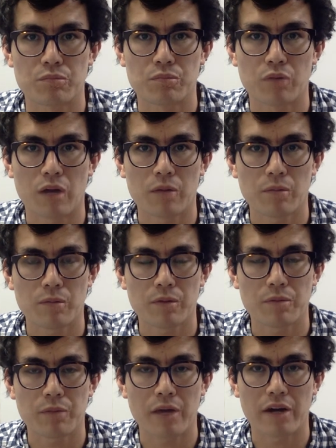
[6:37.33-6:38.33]

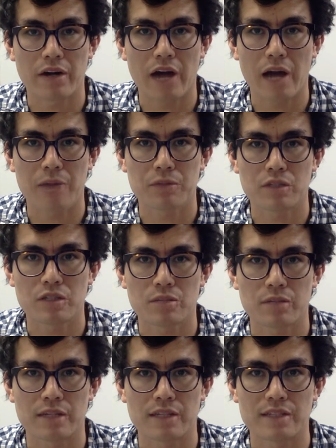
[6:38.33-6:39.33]
probably better options,
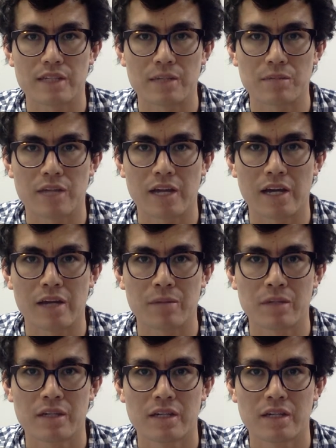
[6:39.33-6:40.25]
but at the same time,